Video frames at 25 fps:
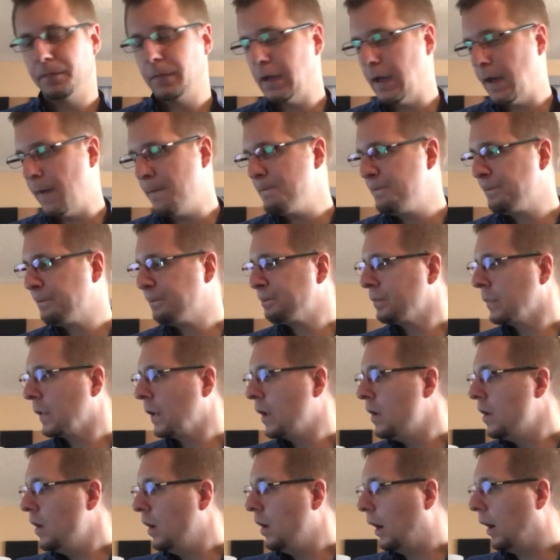Okay.
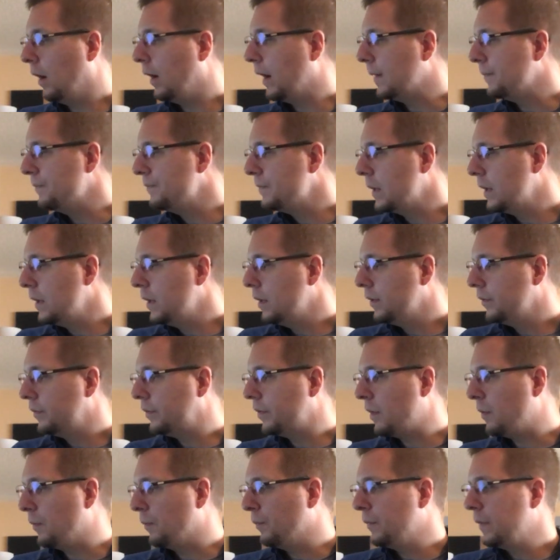Alright,
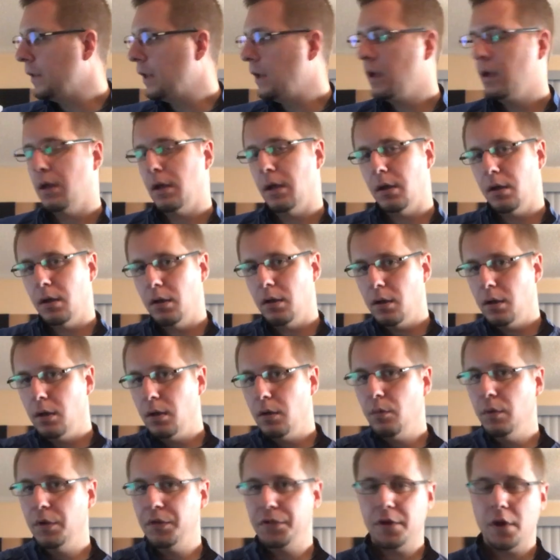so
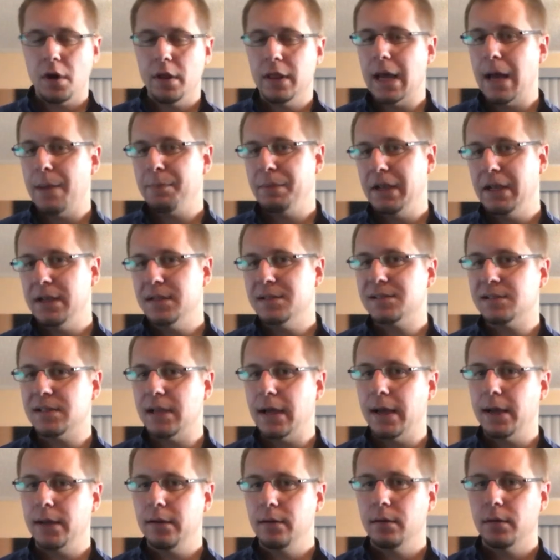with all that being
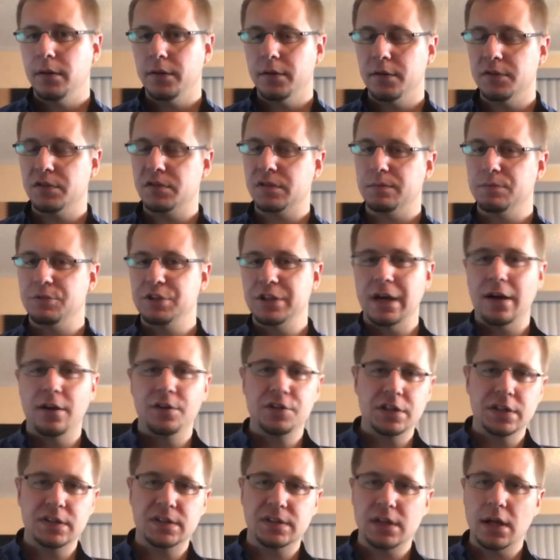said, there's some
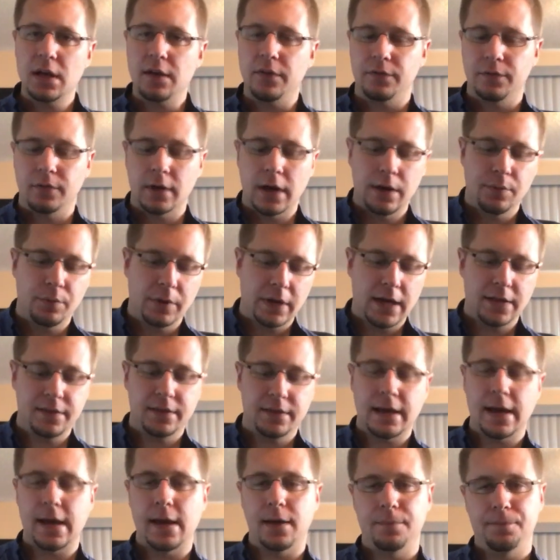challenging stuff, right? We
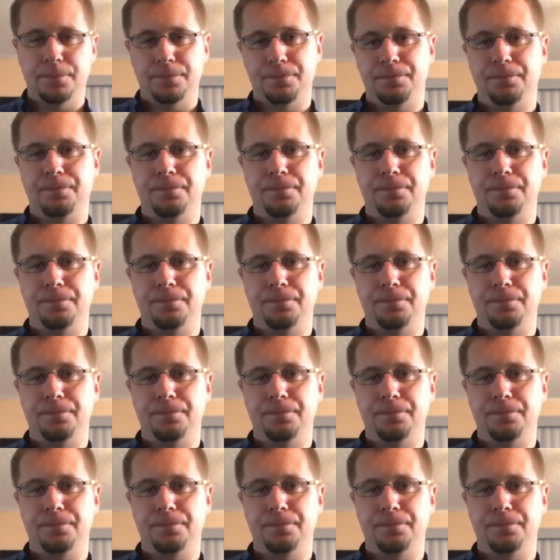got that.